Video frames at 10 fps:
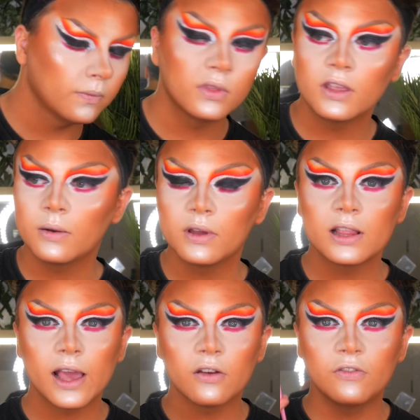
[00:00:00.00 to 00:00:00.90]
Then I'm going to
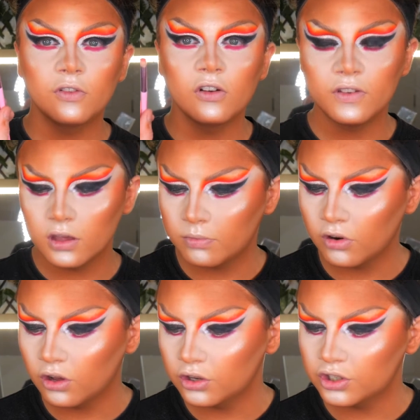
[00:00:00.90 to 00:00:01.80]
take a fluffier
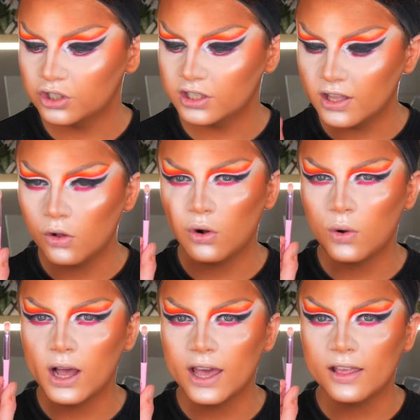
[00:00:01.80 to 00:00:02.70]
brush, still
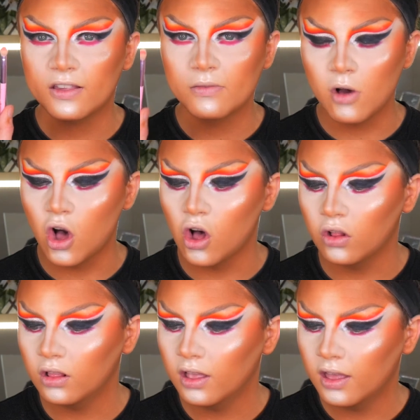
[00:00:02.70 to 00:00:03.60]
quite
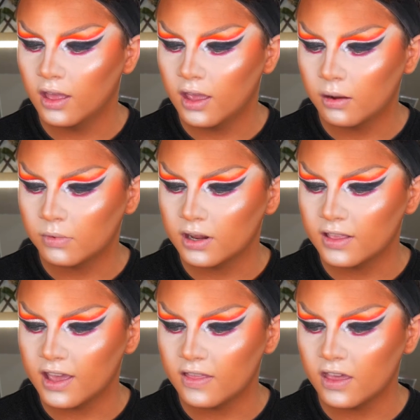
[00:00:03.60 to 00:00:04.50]
small. I'm going to
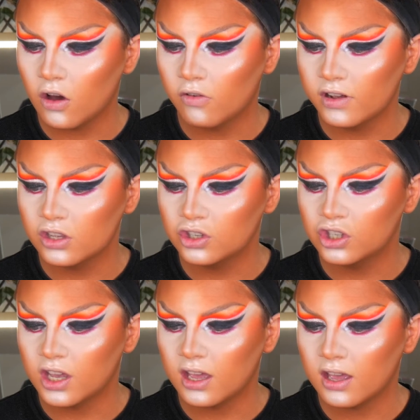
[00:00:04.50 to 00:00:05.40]
take the orange
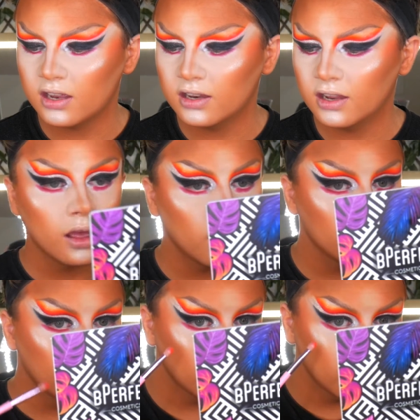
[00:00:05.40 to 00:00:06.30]
shade and just